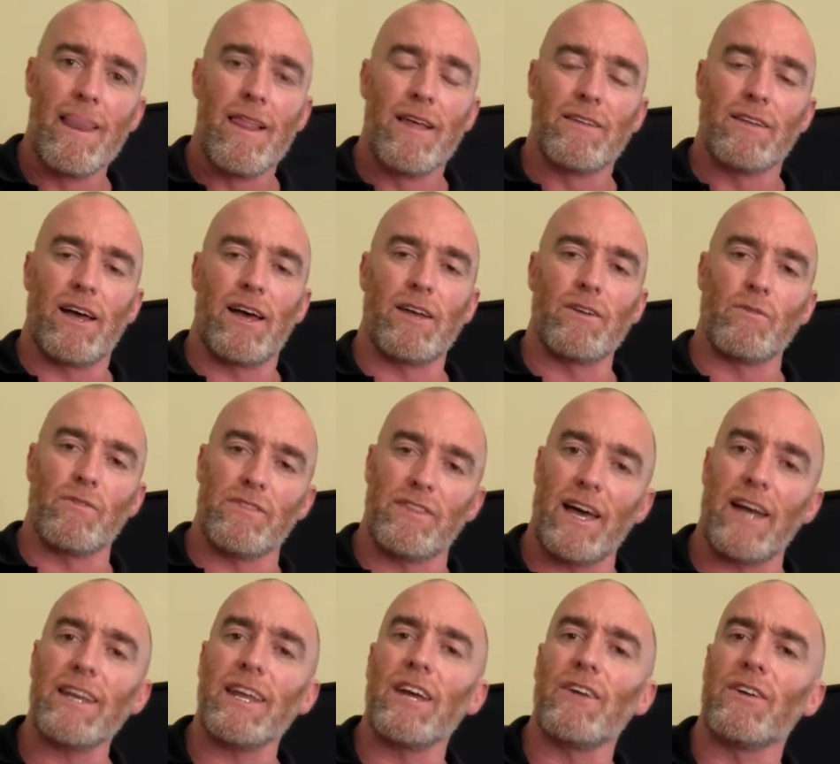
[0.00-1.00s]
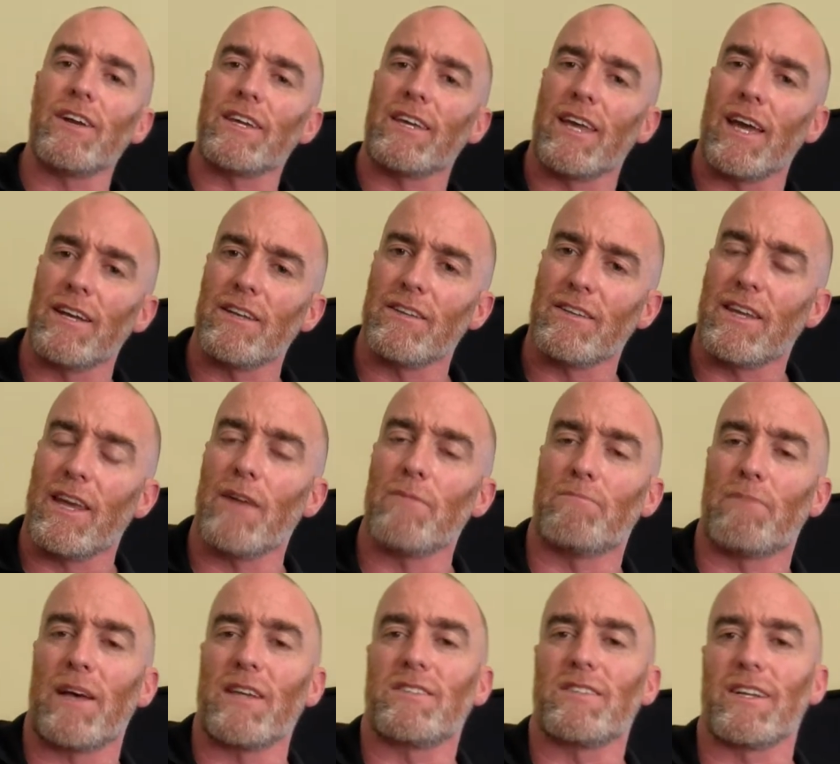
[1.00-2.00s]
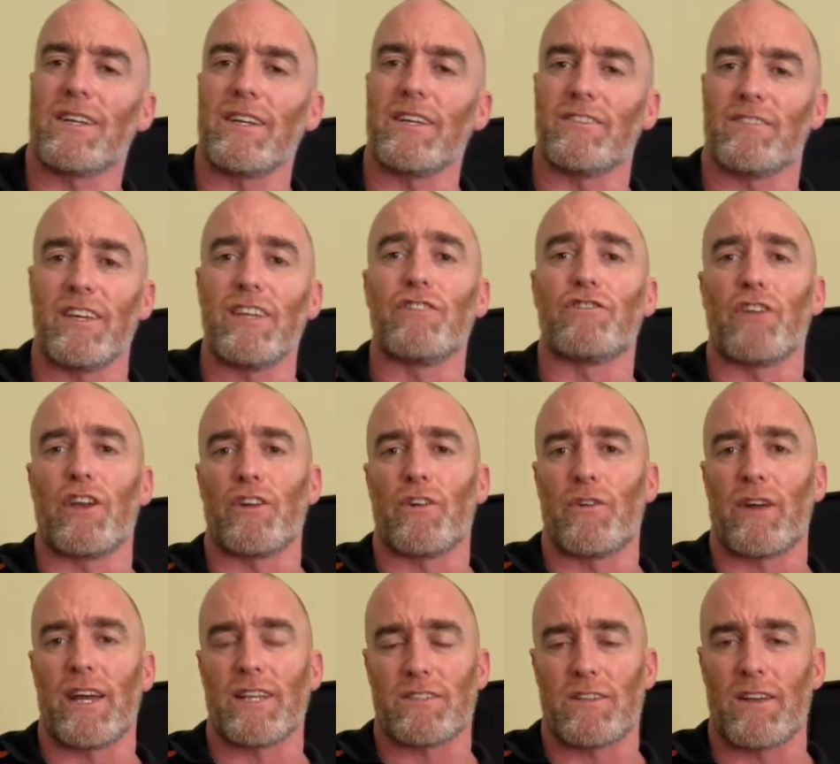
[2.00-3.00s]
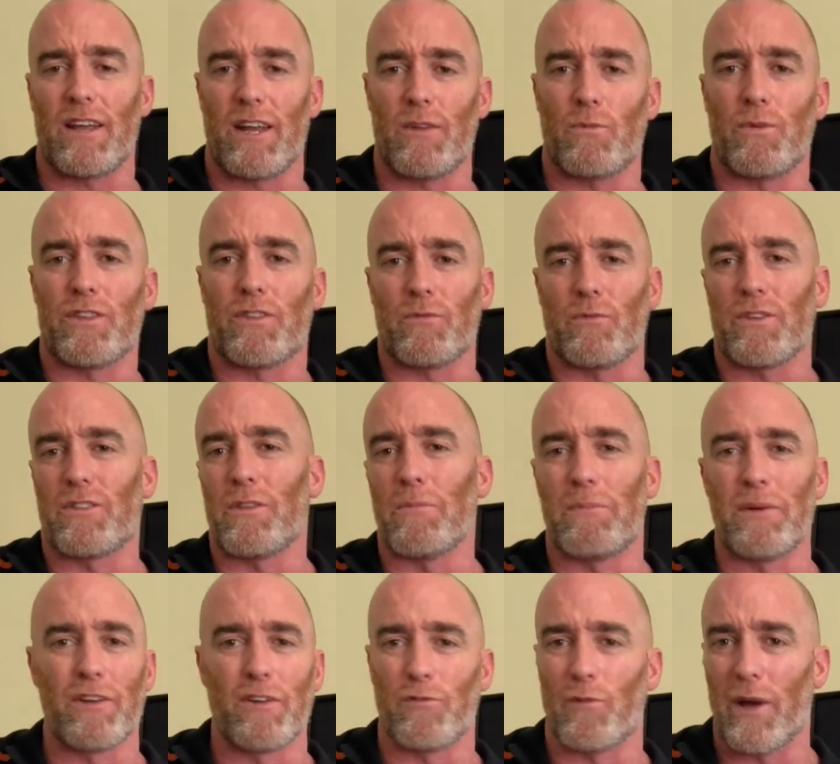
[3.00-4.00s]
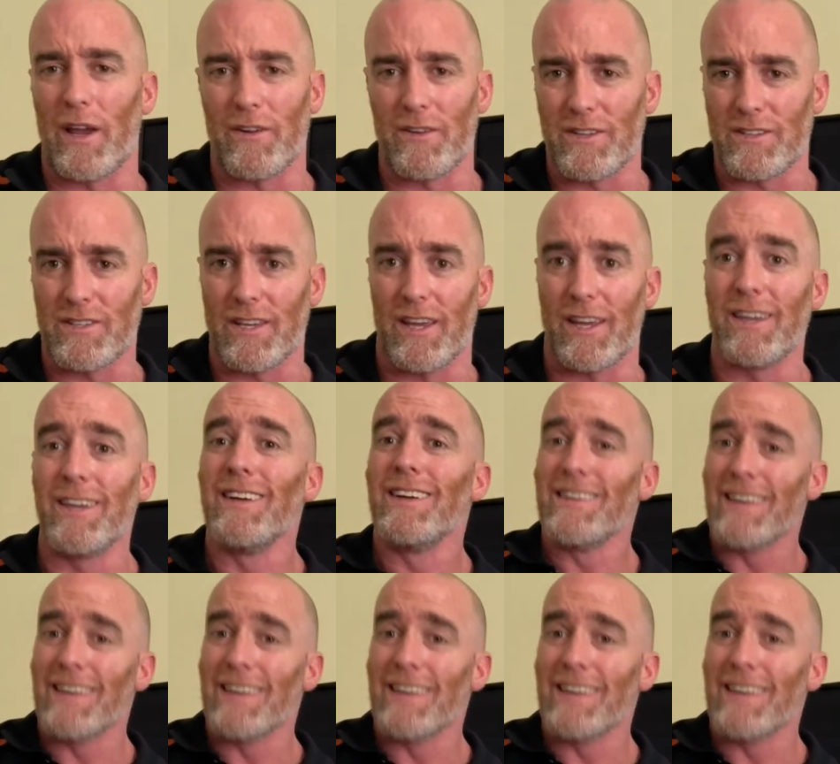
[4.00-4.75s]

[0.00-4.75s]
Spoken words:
and that area can basically degenerate and with a bit of wear and tear.